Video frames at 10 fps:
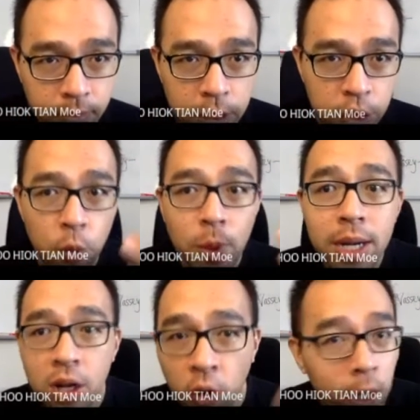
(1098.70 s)
So when
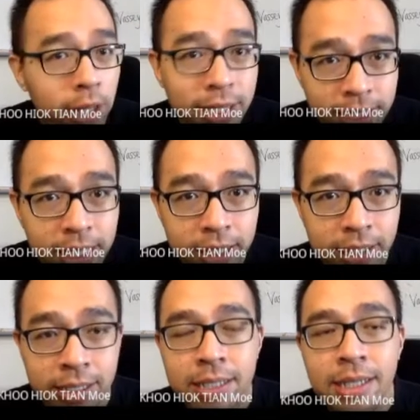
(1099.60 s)
a coil is
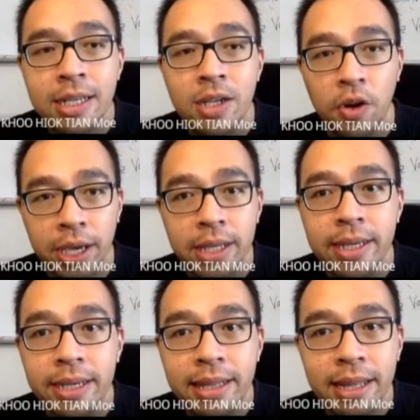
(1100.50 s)
heated, okay,
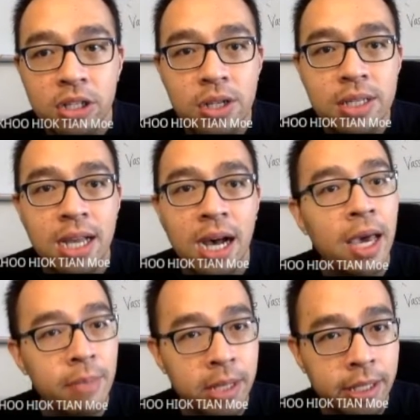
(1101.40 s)
the electrons are
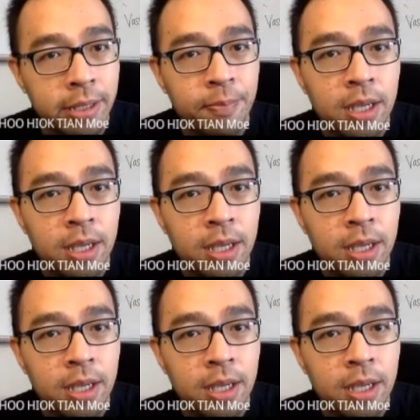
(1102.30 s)
emitted.